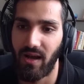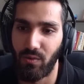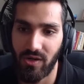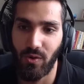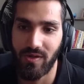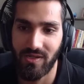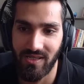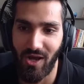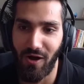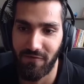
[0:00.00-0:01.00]
I want to go into
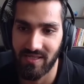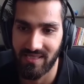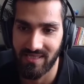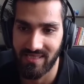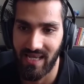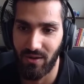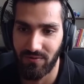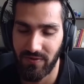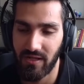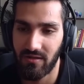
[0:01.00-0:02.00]
the office and see how
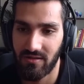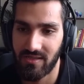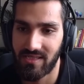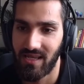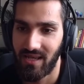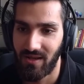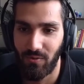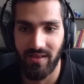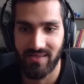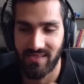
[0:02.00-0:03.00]
it feels
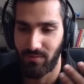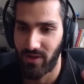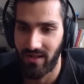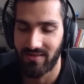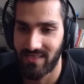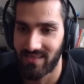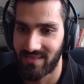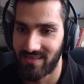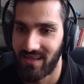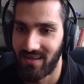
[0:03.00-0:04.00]
when someone else
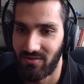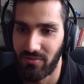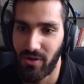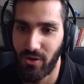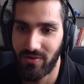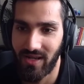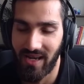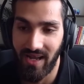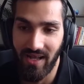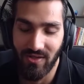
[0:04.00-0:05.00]
is remote, and
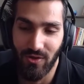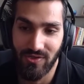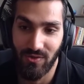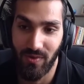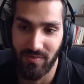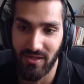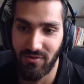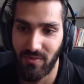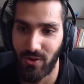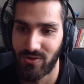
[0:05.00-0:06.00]
I also want to be
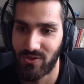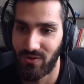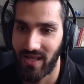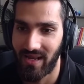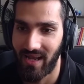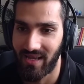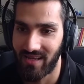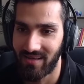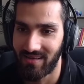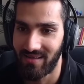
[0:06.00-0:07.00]
remote so that I
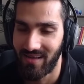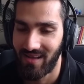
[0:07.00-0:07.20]
can